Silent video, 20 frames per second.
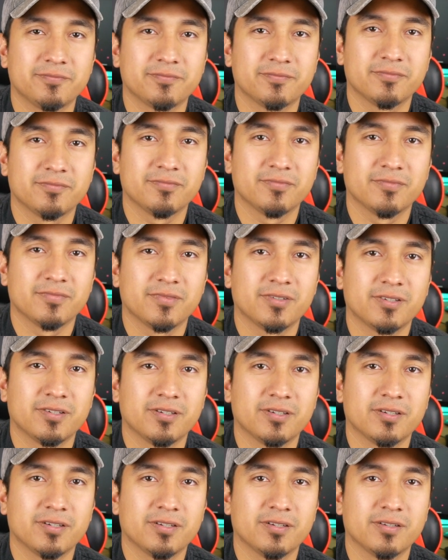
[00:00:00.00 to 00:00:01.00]

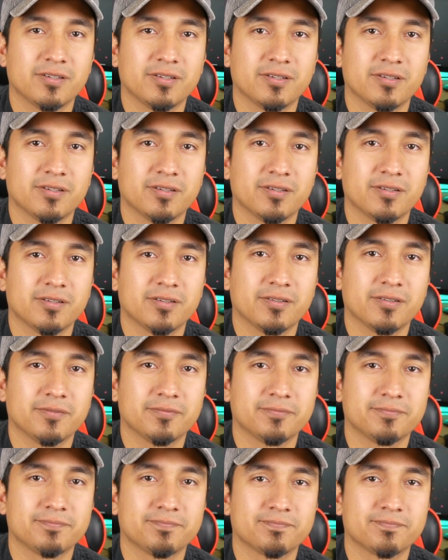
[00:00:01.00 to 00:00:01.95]
Nothing is said.